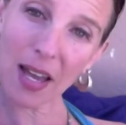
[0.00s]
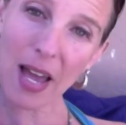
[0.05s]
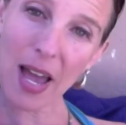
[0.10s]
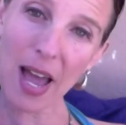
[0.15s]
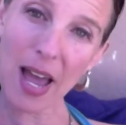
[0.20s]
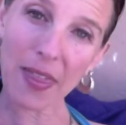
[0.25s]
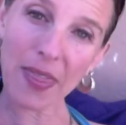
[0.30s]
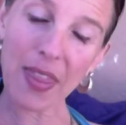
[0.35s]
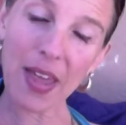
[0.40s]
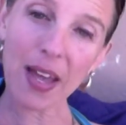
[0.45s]

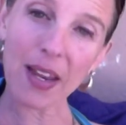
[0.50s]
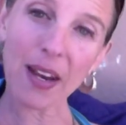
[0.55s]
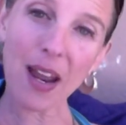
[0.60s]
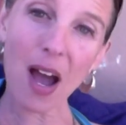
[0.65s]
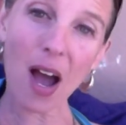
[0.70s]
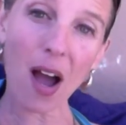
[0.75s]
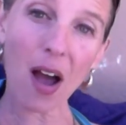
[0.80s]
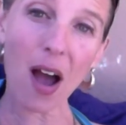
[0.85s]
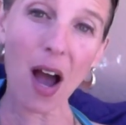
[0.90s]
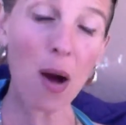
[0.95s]
and then
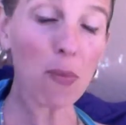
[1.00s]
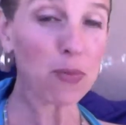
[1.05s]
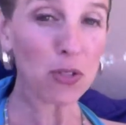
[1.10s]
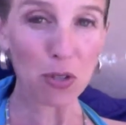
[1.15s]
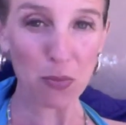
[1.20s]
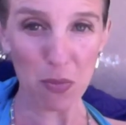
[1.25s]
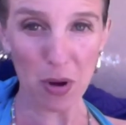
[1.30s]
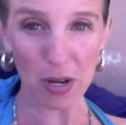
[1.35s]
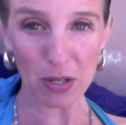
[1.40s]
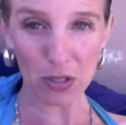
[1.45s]

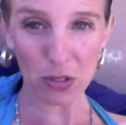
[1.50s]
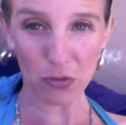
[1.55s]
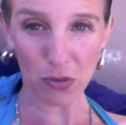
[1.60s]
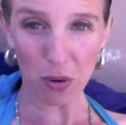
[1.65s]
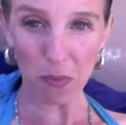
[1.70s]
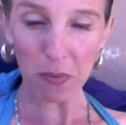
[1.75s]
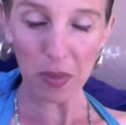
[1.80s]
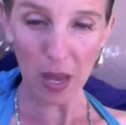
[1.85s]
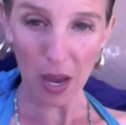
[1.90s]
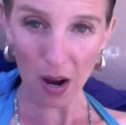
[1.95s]
optimize
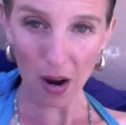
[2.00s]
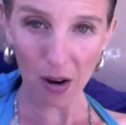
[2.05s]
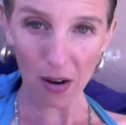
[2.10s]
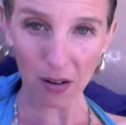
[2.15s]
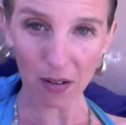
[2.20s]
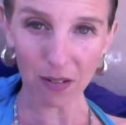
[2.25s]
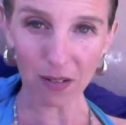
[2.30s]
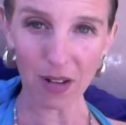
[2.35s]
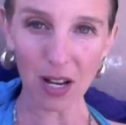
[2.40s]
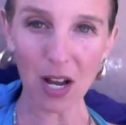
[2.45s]
from there.
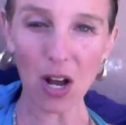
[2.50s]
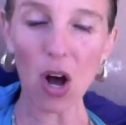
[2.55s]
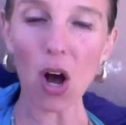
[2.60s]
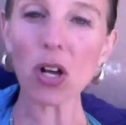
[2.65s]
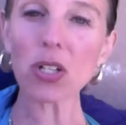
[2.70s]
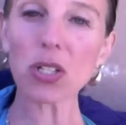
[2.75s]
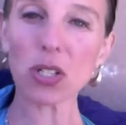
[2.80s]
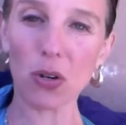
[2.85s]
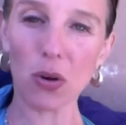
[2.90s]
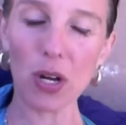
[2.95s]
I
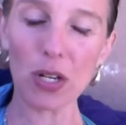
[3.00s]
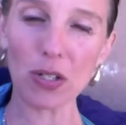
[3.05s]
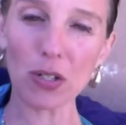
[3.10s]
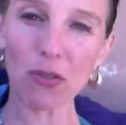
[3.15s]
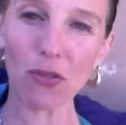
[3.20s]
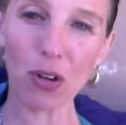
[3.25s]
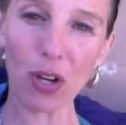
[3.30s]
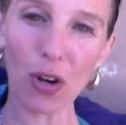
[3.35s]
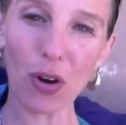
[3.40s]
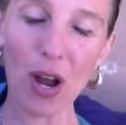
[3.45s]
also had to
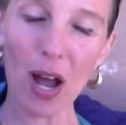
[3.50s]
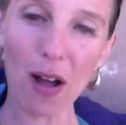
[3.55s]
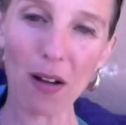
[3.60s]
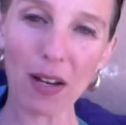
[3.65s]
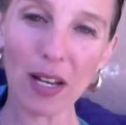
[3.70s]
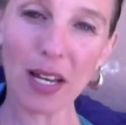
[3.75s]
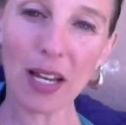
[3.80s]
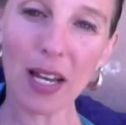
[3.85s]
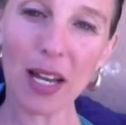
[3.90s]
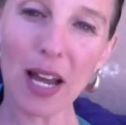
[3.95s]
figure out
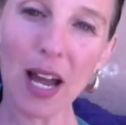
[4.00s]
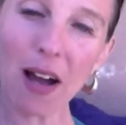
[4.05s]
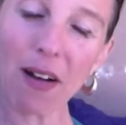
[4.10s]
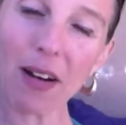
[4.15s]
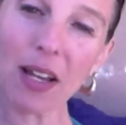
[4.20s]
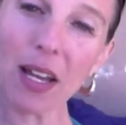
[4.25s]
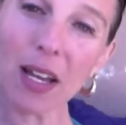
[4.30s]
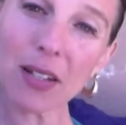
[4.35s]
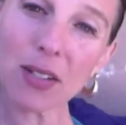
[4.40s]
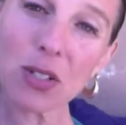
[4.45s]
how
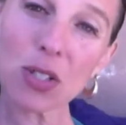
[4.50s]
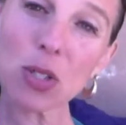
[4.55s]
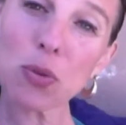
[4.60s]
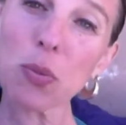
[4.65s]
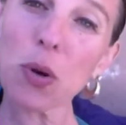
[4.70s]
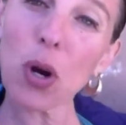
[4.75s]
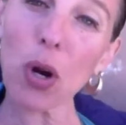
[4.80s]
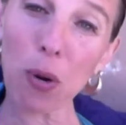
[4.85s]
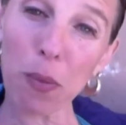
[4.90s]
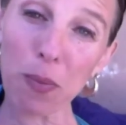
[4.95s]
to get
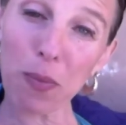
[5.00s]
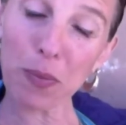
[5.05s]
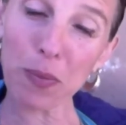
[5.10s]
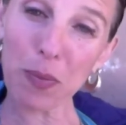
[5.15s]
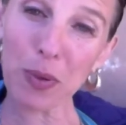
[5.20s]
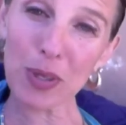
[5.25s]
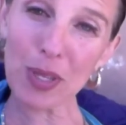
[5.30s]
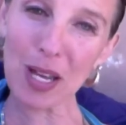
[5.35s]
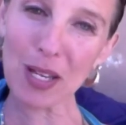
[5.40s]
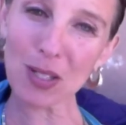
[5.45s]
sperm,
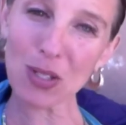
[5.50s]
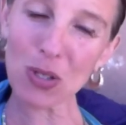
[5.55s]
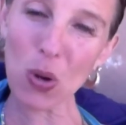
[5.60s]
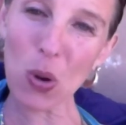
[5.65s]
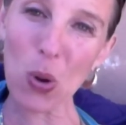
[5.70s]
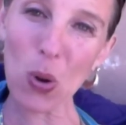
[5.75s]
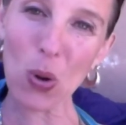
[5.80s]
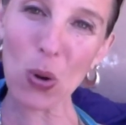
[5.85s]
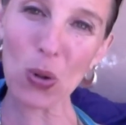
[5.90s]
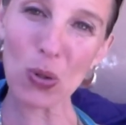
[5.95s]
but that's a
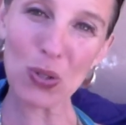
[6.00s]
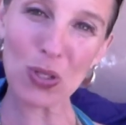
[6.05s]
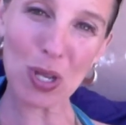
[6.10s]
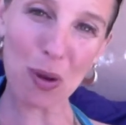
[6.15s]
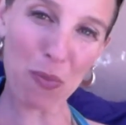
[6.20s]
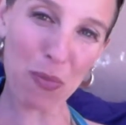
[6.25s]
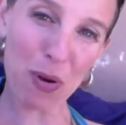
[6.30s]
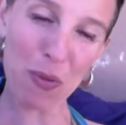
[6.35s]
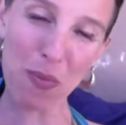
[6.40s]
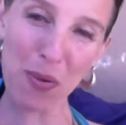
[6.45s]
whole
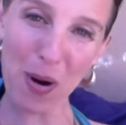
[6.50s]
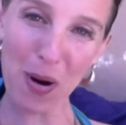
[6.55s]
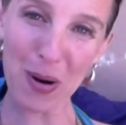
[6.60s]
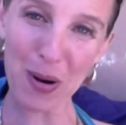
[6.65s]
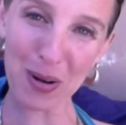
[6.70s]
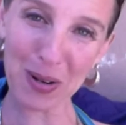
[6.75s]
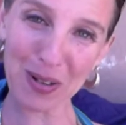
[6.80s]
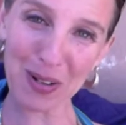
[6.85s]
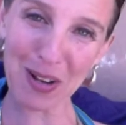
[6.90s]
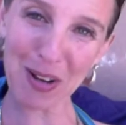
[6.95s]
separate
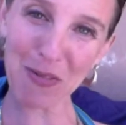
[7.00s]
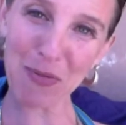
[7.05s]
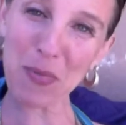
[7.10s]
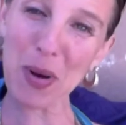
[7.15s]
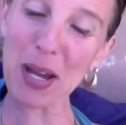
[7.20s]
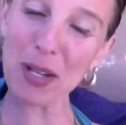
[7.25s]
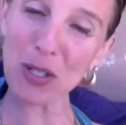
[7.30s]
part of my